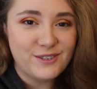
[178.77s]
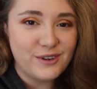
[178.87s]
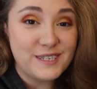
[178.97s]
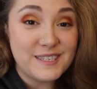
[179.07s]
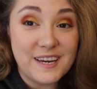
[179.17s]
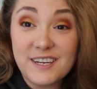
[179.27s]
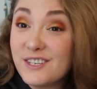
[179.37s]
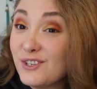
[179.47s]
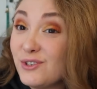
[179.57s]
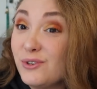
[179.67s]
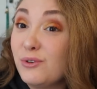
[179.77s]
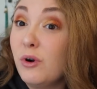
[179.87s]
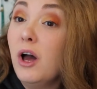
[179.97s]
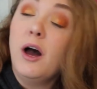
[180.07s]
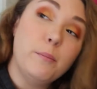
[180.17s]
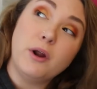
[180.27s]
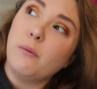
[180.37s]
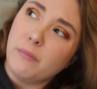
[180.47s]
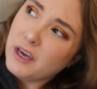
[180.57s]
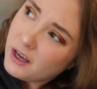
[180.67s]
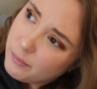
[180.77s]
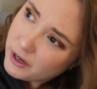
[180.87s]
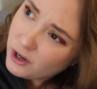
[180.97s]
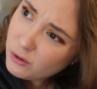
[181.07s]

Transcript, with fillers: so I decided to put on makeup in